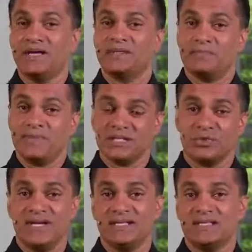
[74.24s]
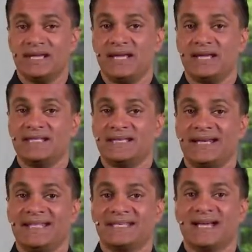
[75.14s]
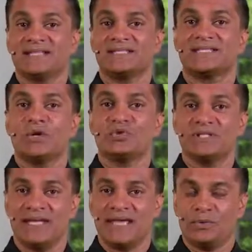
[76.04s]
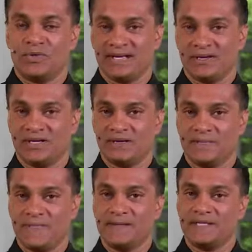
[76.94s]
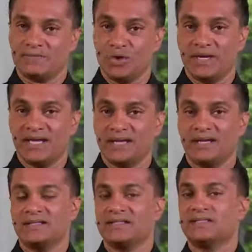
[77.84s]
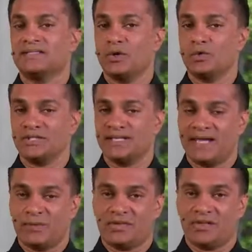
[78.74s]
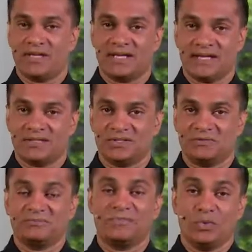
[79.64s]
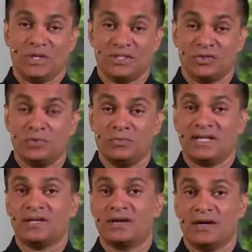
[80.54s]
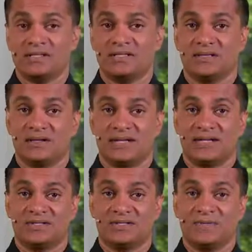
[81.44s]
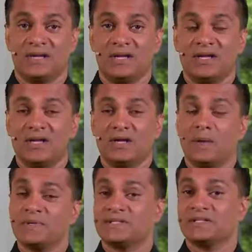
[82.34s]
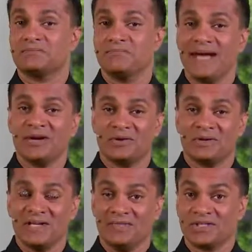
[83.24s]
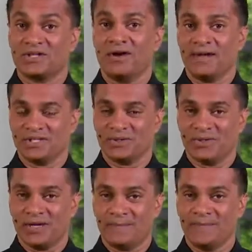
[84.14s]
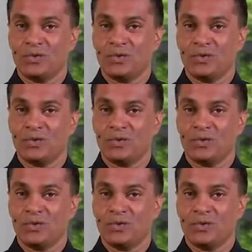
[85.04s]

The best we can say is that it's associated with an outcome. Smoking is associated with lung cancer. We assume that it causes lung cancer. It almost doesn't matter if it's causal or not.